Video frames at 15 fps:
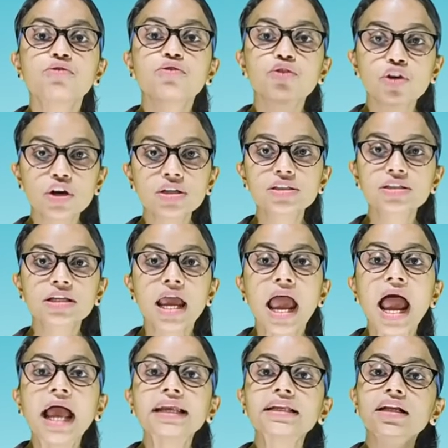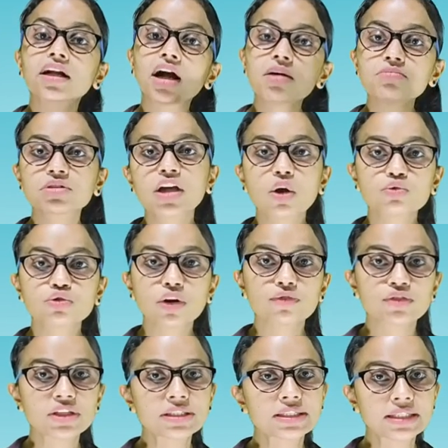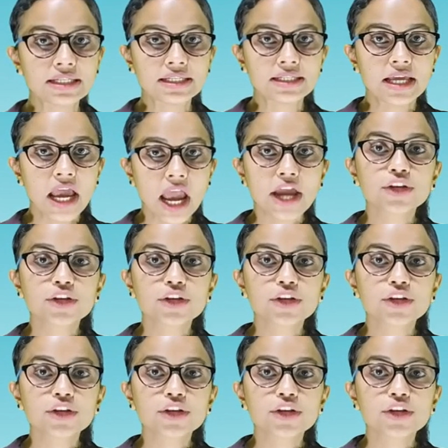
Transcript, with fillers: first and comes out of the seed.